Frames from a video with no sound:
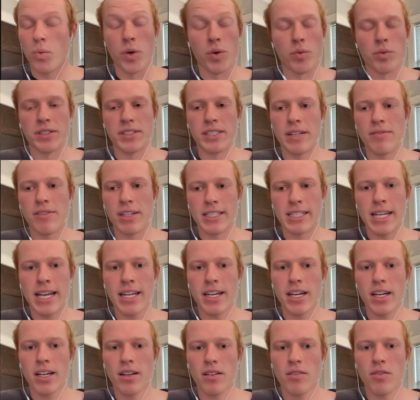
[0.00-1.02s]
receiving
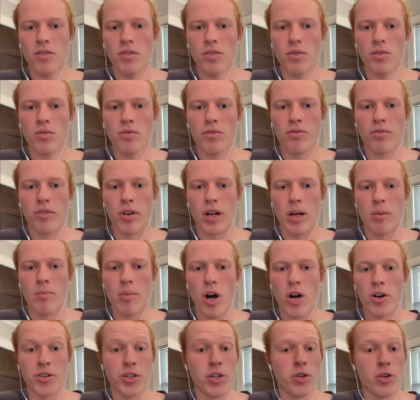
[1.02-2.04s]
data from
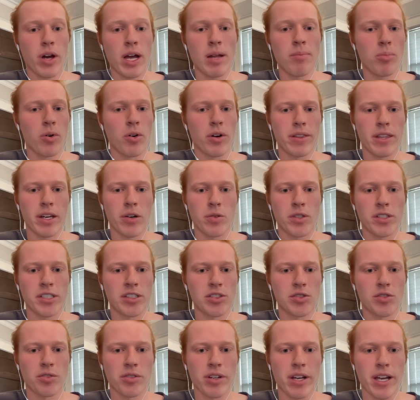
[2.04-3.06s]
our new endpoint that we
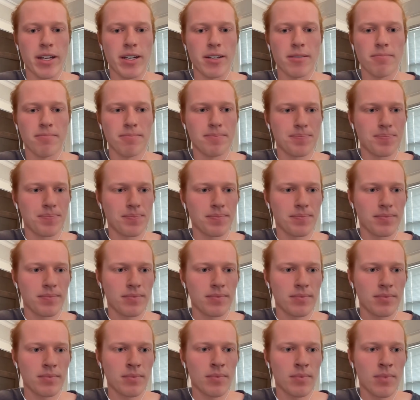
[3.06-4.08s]
just created.
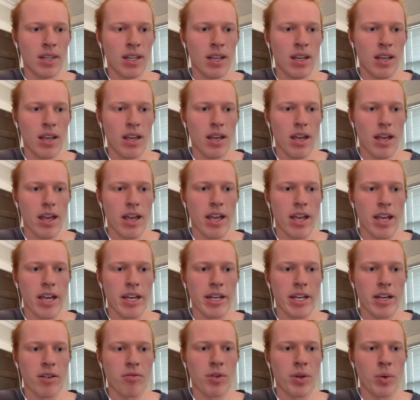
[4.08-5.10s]
And
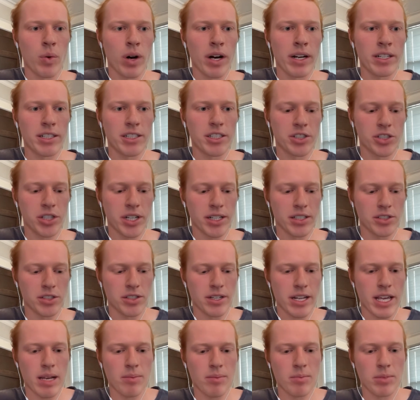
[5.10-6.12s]
if we wanted to change
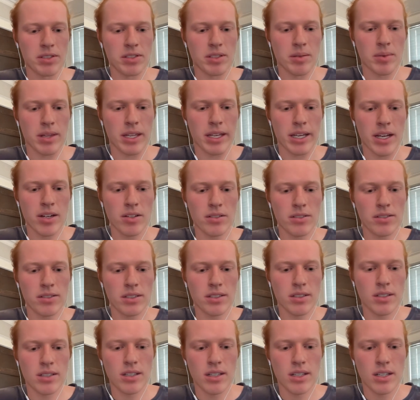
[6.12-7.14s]
name to something else,
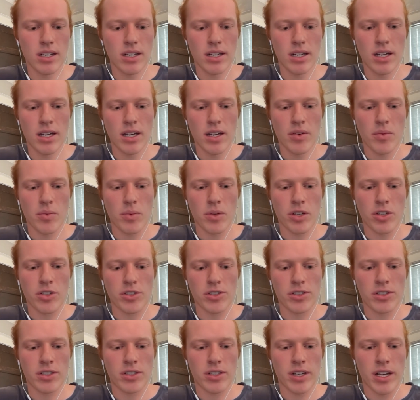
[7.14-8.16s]
we could
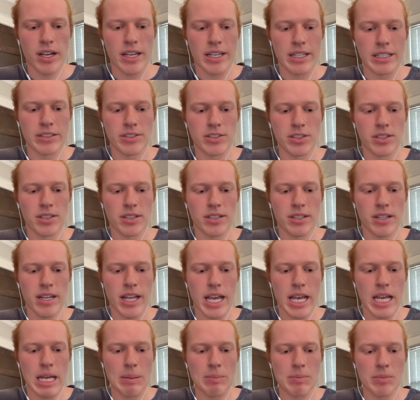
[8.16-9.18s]
change
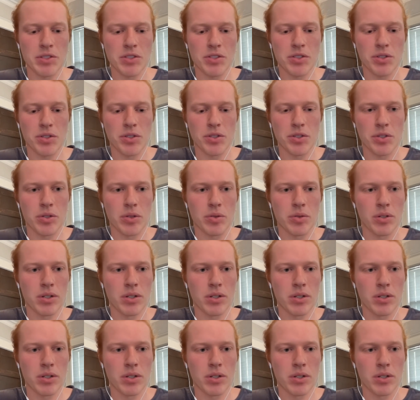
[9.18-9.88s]
name to